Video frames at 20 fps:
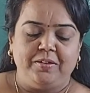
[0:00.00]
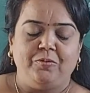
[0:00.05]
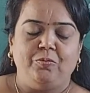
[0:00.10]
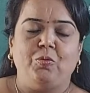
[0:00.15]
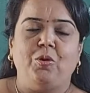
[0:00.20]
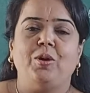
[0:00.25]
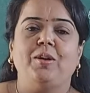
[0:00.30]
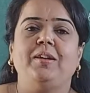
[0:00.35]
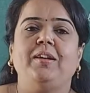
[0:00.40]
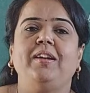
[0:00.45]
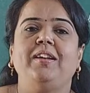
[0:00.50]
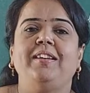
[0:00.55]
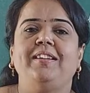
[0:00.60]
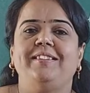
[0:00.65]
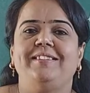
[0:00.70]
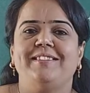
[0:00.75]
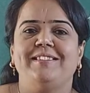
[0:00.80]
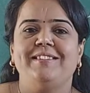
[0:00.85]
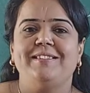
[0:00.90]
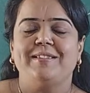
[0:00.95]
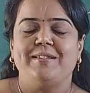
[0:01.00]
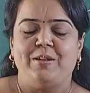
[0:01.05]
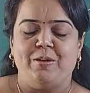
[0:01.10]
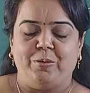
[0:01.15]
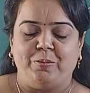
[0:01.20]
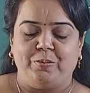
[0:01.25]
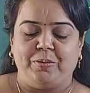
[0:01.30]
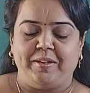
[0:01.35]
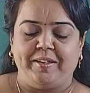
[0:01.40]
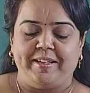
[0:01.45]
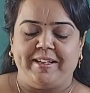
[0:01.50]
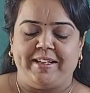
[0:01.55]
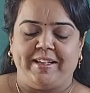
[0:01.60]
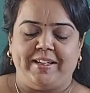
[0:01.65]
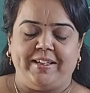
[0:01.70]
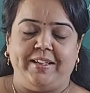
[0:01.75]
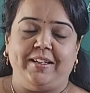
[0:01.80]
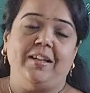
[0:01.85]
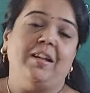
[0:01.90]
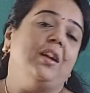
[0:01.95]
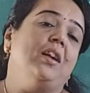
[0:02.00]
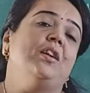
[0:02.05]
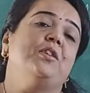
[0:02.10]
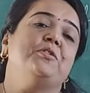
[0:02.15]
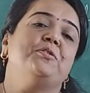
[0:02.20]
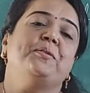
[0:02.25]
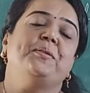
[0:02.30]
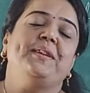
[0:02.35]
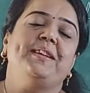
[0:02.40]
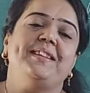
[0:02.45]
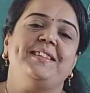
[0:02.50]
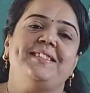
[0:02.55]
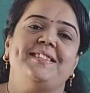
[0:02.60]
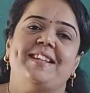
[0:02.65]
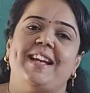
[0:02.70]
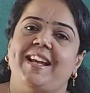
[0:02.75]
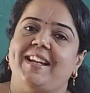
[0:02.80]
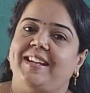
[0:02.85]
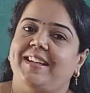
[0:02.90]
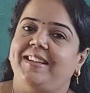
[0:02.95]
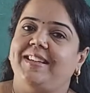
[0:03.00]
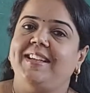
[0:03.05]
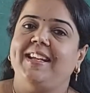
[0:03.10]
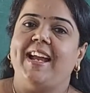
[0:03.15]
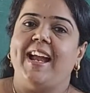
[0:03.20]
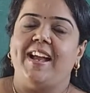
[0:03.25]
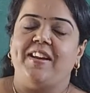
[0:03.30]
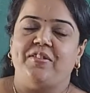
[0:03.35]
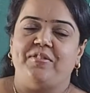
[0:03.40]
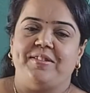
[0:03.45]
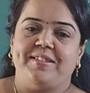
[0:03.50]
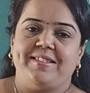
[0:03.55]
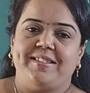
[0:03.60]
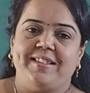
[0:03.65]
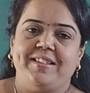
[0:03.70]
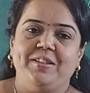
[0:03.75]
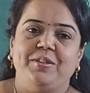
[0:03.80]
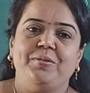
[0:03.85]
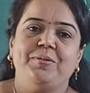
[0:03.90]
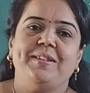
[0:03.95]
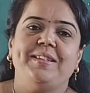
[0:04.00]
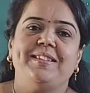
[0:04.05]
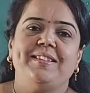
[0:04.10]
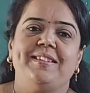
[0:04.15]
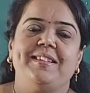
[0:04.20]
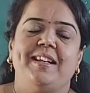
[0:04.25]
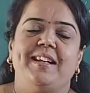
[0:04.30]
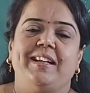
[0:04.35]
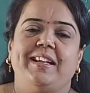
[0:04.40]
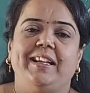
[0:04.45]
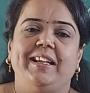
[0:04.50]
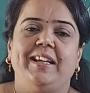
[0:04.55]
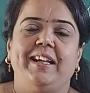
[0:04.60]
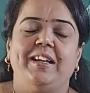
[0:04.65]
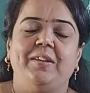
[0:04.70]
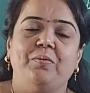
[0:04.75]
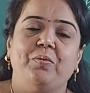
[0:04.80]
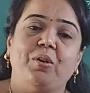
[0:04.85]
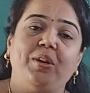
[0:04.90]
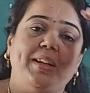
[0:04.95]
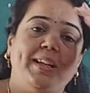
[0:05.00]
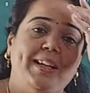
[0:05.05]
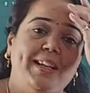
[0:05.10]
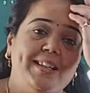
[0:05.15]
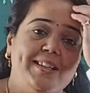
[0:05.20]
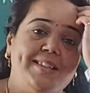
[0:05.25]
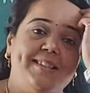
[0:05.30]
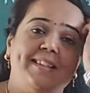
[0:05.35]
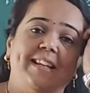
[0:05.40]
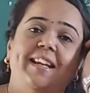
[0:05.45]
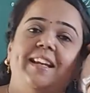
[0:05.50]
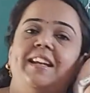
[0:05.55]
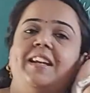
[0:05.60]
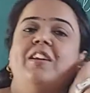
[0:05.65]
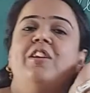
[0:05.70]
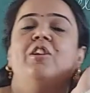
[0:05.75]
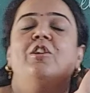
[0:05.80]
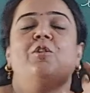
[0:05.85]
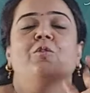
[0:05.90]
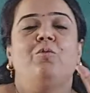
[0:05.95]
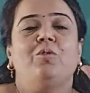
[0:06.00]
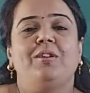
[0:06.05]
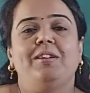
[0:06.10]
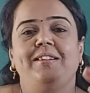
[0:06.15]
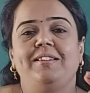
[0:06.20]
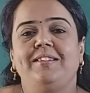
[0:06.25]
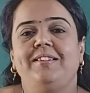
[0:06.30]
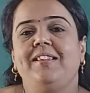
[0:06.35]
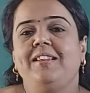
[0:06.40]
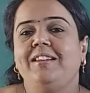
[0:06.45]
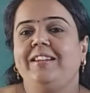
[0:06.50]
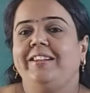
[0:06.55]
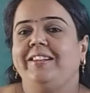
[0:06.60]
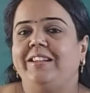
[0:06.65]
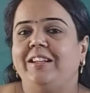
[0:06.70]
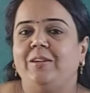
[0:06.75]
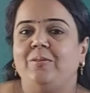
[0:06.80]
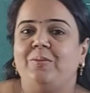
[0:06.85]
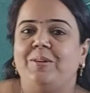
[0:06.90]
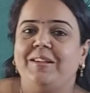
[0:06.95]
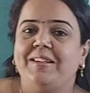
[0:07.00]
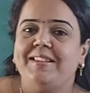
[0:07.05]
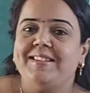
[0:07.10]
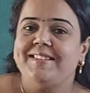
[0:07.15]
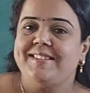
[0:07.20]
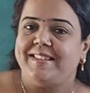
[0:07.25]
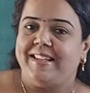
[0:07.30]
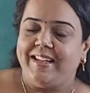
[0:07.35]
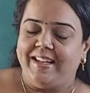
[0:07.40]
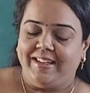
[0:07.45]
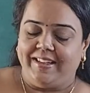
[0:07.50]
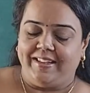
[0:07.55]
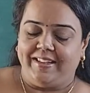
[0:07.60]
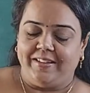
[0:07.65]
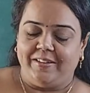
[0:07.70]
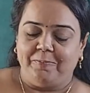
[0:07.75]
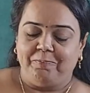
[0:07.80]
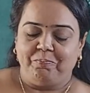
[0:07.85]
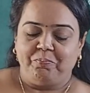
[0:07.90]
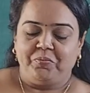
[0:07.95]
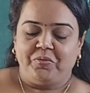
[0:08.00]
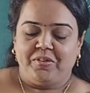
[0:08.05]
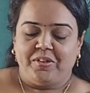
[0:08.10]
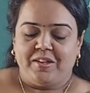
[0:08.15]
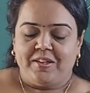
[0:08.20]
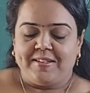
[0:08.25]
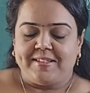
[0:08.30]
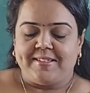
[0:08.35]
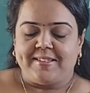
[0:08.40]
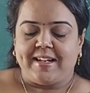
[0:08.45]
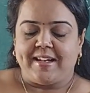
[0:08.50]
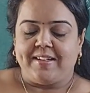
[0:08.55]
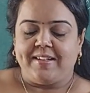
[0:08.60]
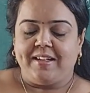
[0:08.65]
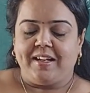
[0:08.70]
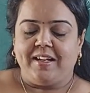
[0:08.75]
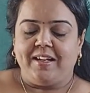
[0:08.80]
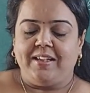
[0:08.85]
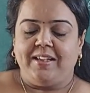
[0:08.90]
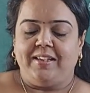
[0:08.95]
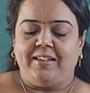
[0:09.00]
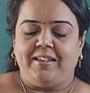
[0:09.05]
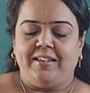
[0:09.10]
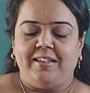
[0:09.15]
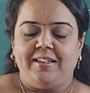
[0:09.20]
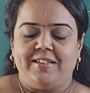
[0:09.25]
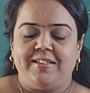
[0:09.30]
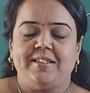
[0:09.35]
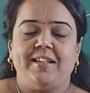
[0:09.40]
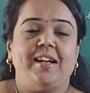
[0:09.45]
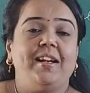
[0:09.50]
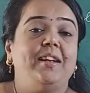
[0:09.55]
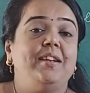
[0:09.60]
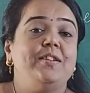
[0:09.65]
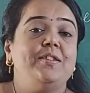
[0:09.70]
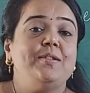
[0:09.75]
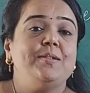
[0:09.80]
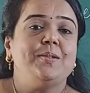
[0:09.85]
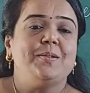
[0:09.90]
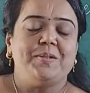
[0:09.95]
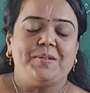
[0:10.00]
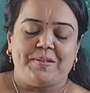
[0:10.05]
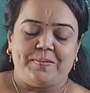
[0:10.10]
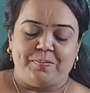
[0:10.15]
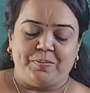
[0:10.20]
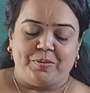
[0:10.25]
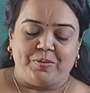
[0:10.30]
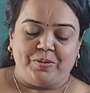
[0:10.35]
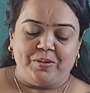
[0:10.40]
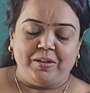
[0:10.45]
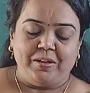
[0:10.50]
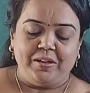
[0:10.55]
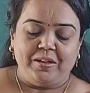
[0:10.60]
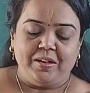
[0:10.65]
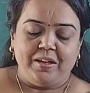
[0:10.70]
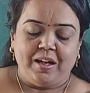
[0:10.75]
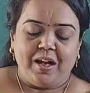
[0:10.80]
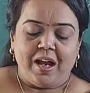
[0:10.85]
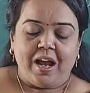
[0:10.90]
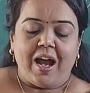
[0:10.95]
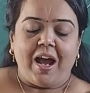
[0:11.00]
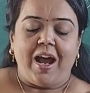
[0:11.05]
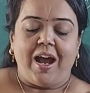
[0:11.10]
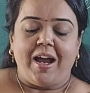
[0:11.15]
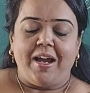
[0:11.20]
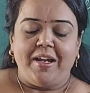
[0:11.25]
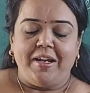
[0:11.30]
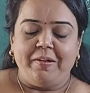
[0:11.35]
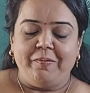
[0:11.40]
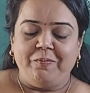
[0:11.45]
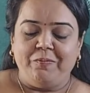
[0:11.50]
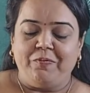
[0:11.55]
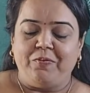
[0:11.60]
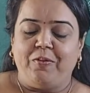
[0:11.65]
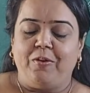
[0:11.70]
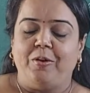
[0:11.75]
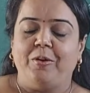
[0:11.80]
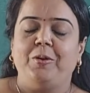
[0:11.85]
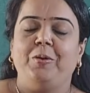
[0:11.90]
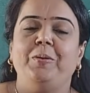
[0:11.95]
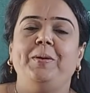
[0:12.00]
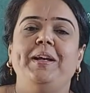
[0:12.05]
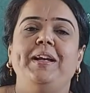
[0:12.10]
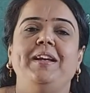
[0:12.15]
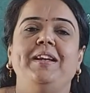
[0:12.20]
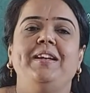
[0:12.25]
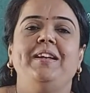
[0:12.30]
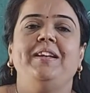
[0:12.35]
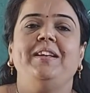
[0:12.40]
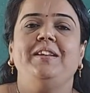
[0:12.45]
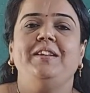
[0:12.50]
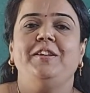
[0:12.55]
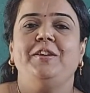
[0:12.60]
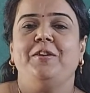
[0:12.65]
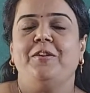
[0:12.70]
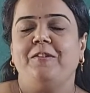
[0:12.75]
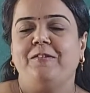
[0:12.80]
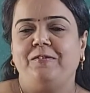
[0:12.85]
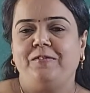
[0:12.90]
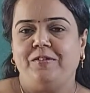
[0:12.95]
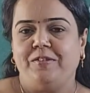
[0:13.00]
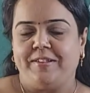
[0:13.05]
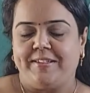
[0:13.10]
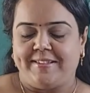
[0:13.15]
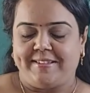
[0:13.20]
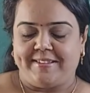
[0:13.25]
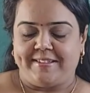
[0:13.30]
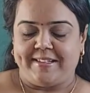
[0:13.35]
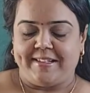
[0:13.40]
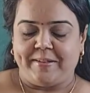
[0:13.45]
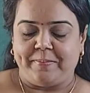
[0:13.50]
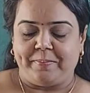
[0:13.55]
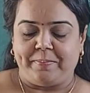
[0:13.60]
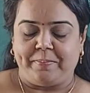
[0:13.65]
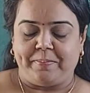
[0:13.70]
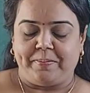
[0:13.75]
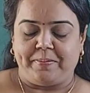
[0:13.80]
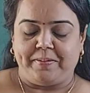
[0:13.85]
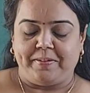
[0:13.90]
Walk a little slower, Daddy. So he is directly addressing to his daddy, and what he is saying, what the little one is saying. Said a little child so small, I am following in your footsteps